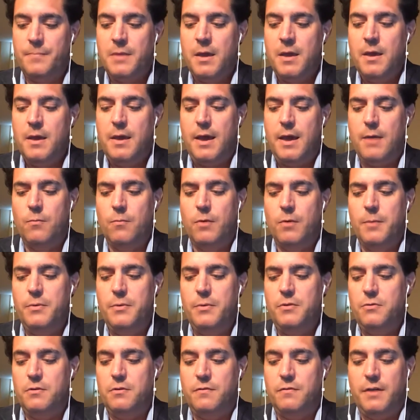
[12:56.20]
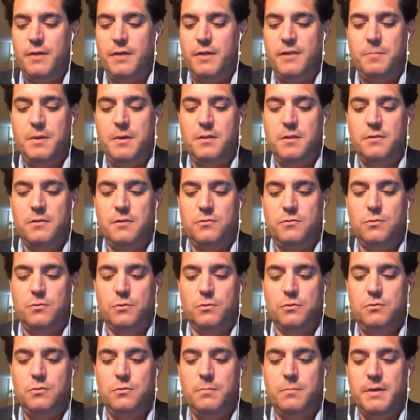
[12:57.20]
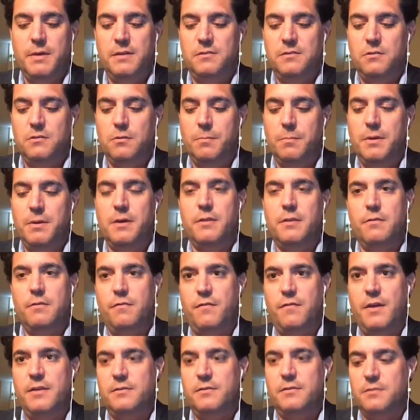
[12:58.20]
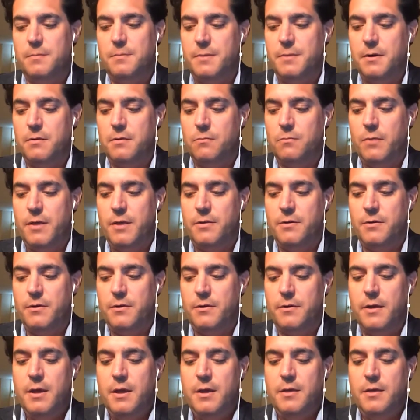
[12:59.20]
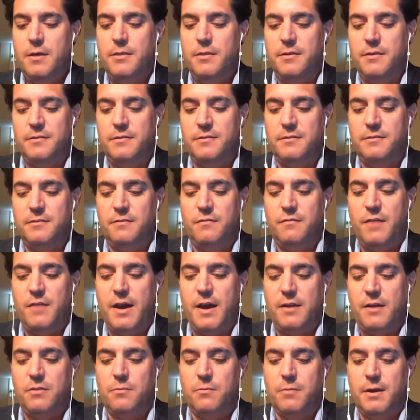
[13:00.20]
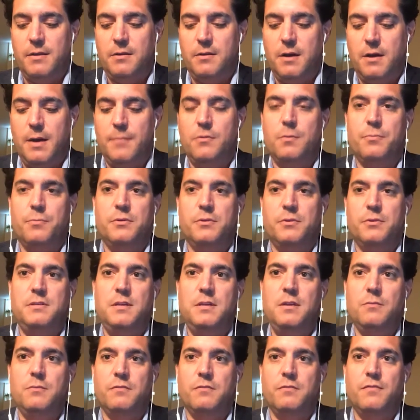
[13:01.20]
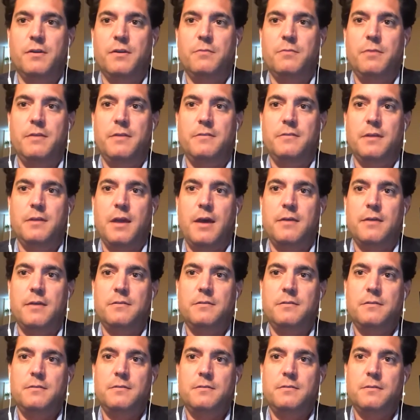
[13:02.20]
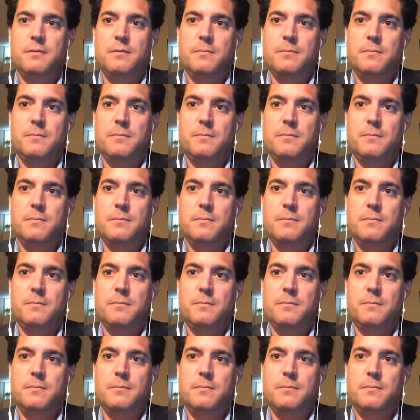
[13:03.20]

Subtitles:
And what would your advice be to schools who might still be on the fence about whether this is in fact the right time to proceed with fundraising asks?